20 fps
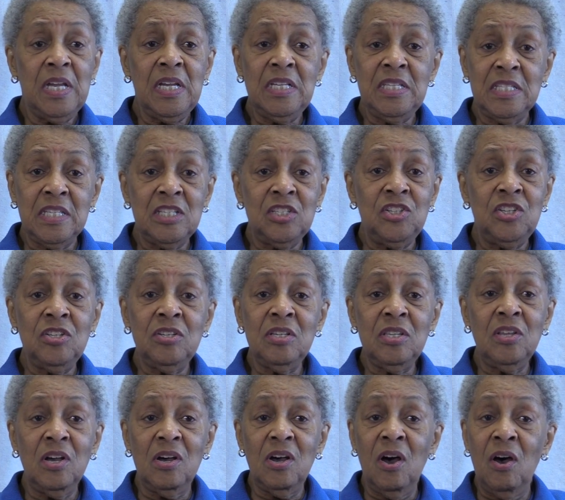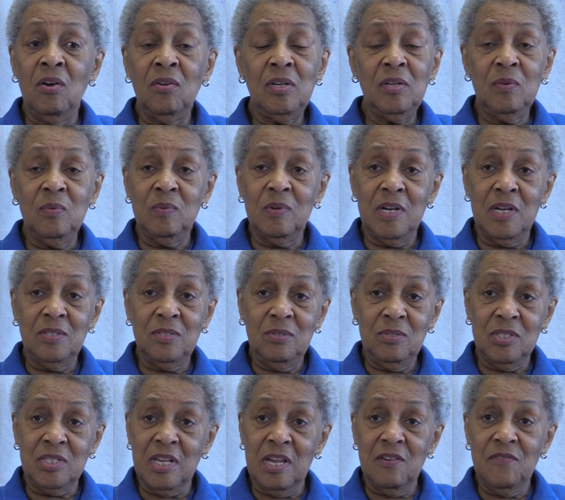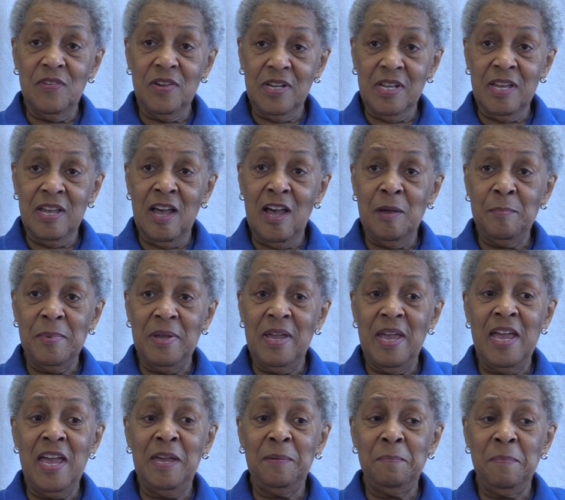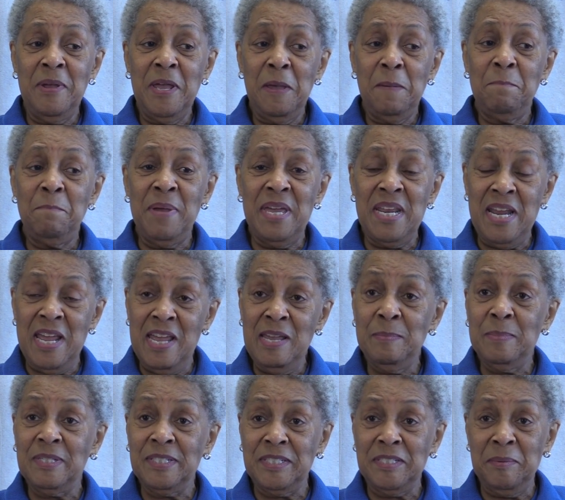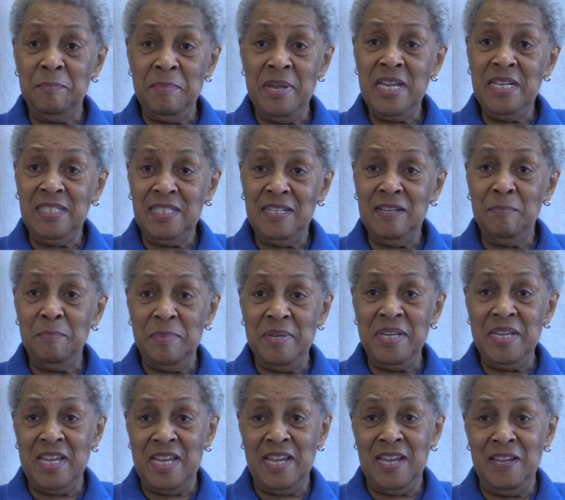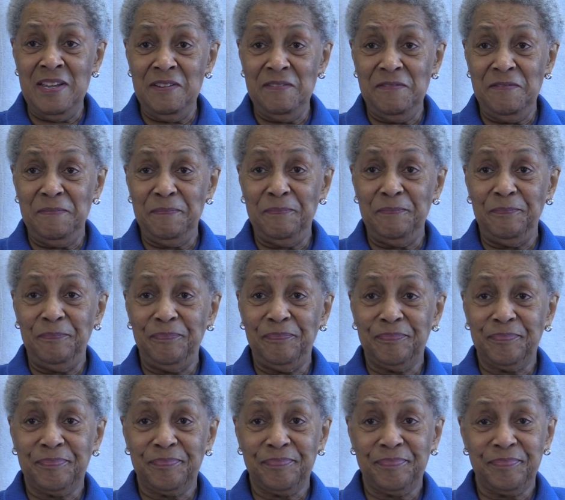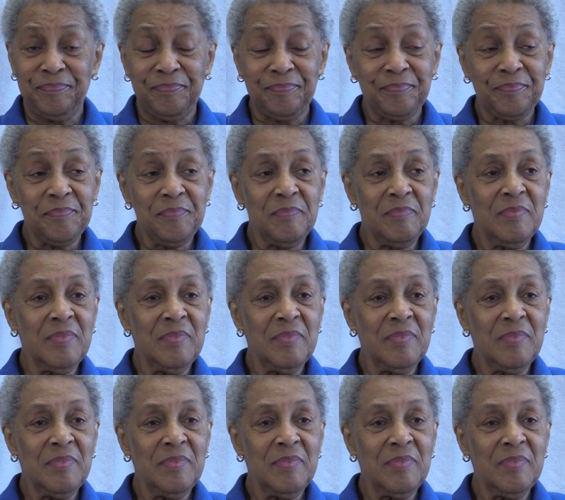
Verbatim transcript: He said, you're the only one who's ever come and been able to make them behave. Wow.